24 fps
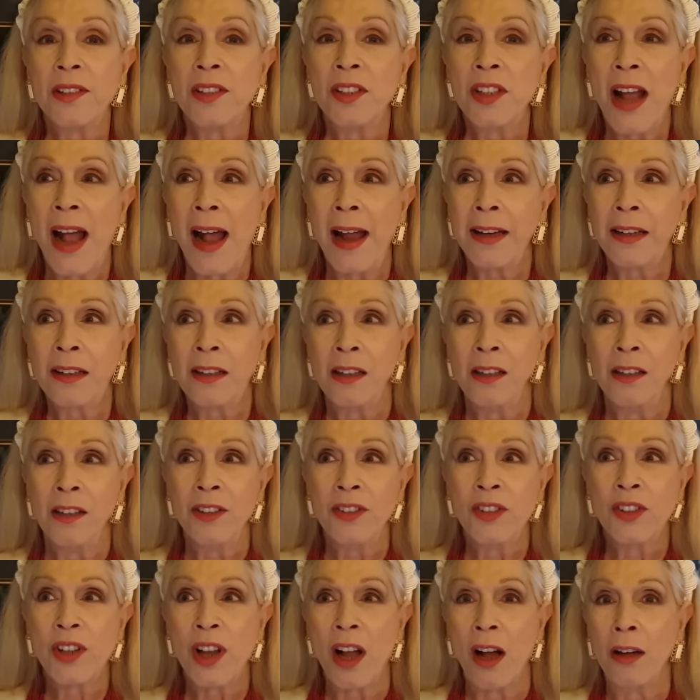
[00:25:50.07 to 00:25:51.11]

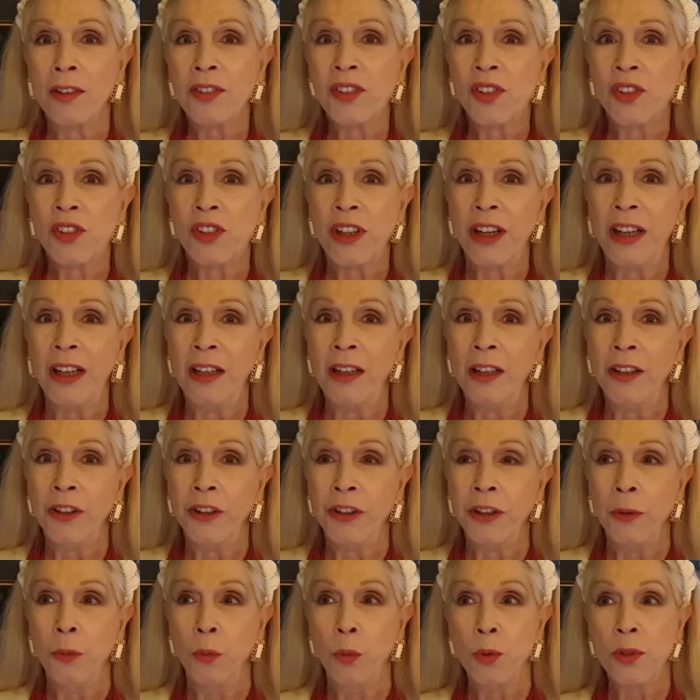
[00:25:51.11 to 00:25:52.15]
titles are still
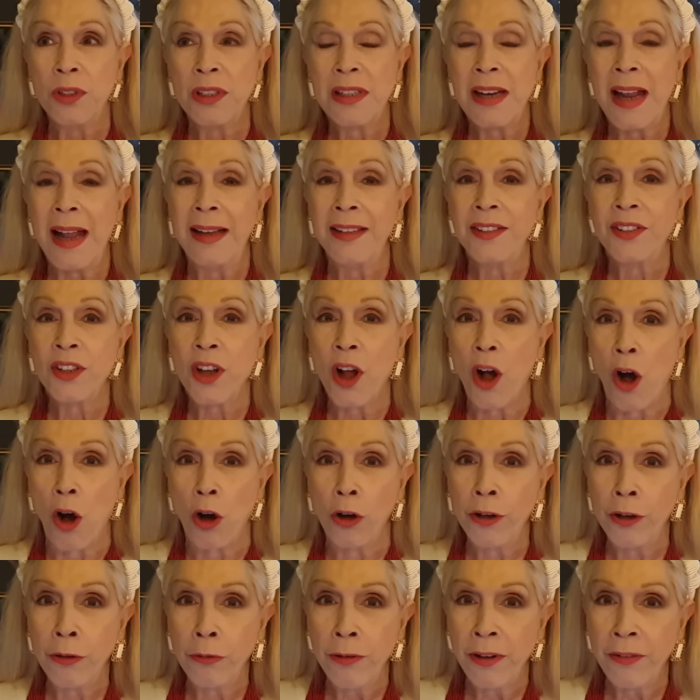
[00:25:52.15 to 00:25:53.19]
used as
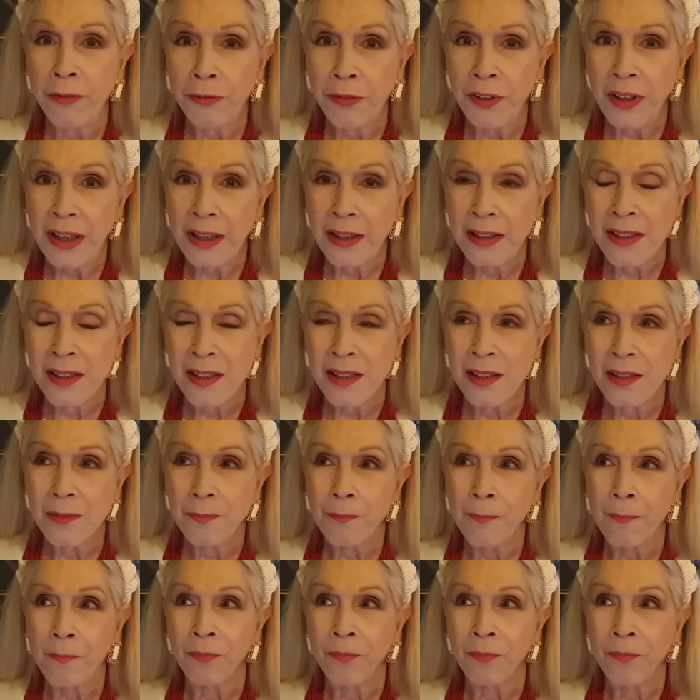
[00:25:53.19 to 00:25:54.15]
honorifics,